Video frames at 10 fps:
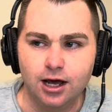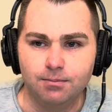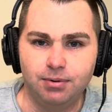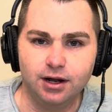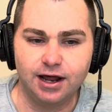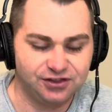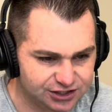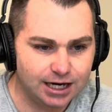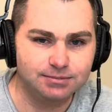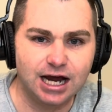But at the
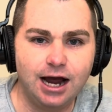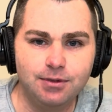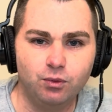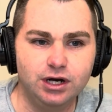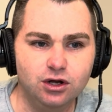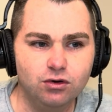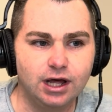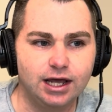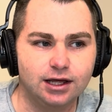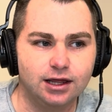same time that we knew,
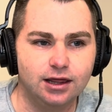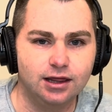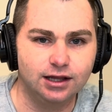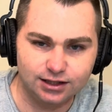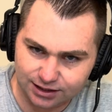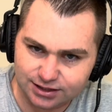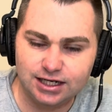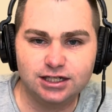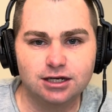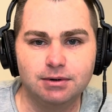like, let's
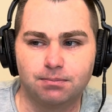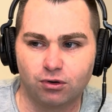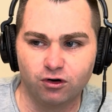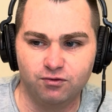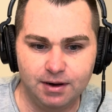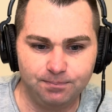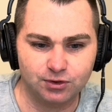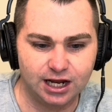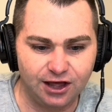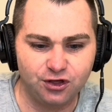see some improvement.
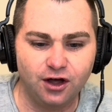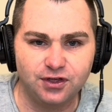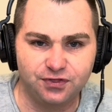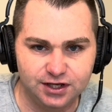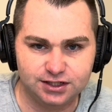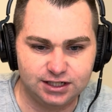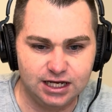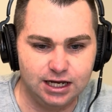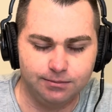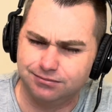And I thought that this
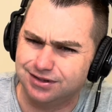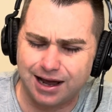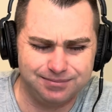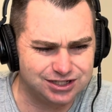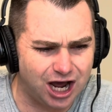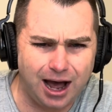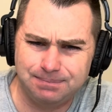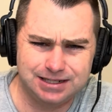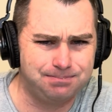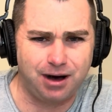team, I'm
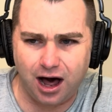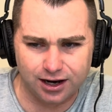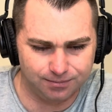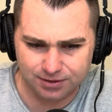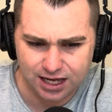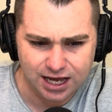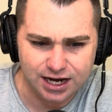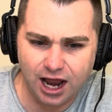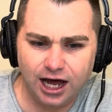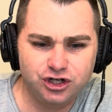top to bottom,
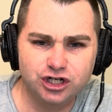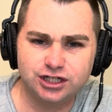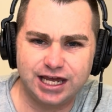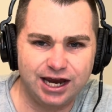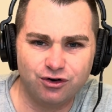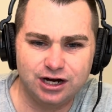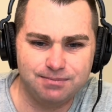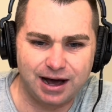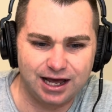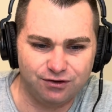not just carried
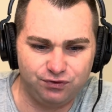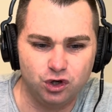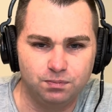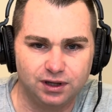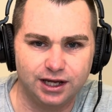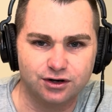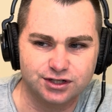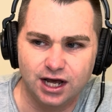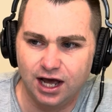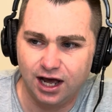by a few players.
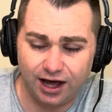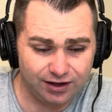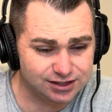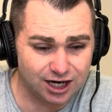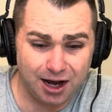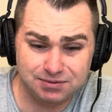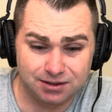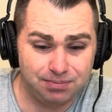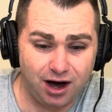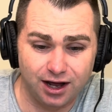I thought top to
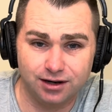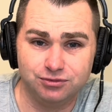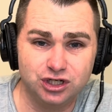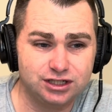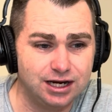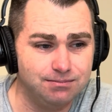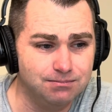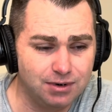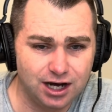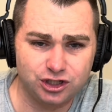bottom, just a
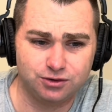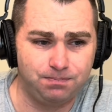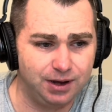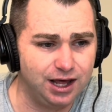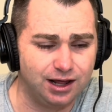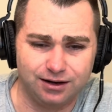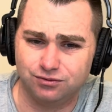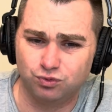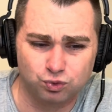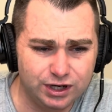much better, like,
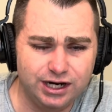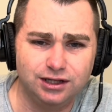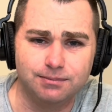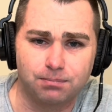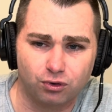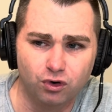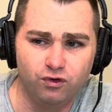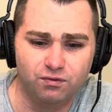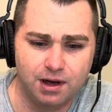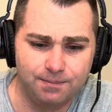real
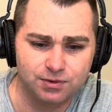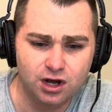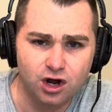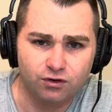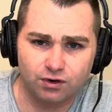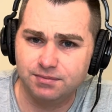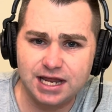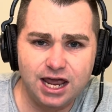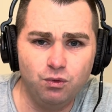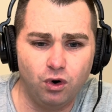improvement from
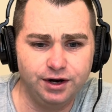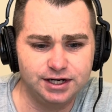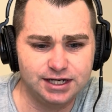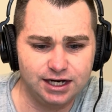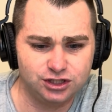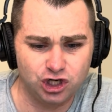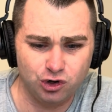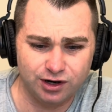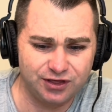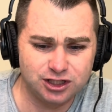day 1 to day 2.
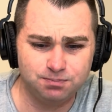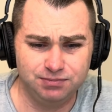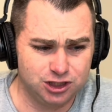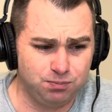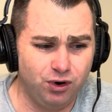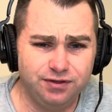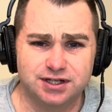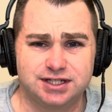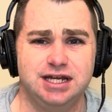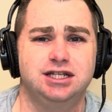And at this point in the
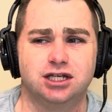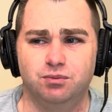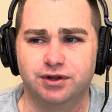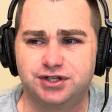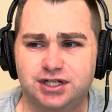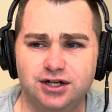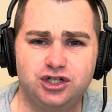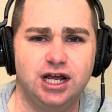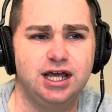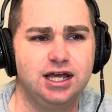season, with
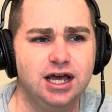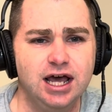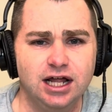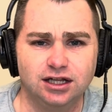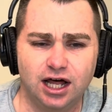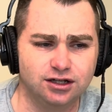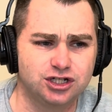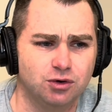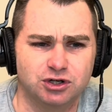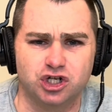
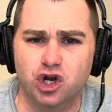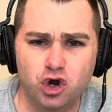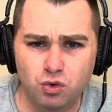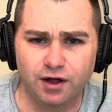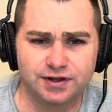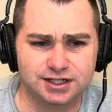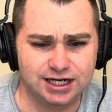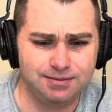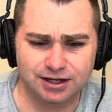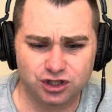so much new on this
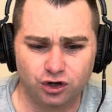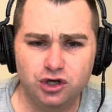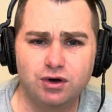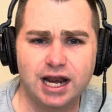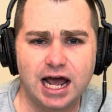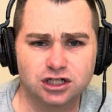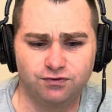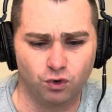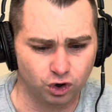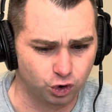team, that's all you can ask
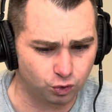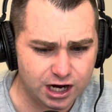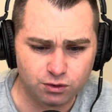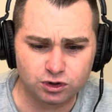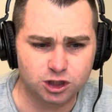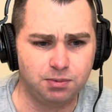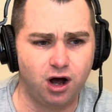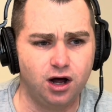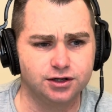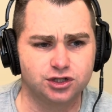for. Great
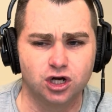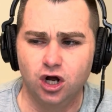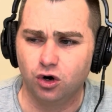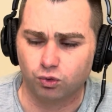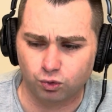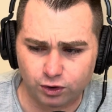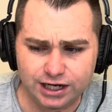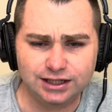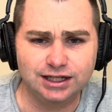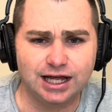response.
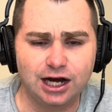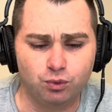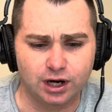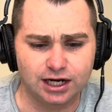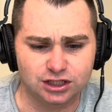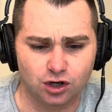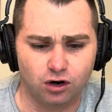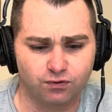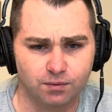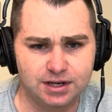Really liked what I saw
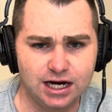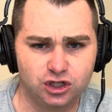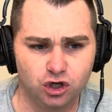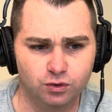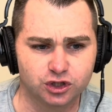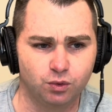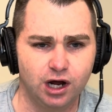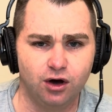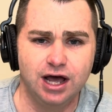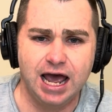from day 2 as
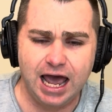well.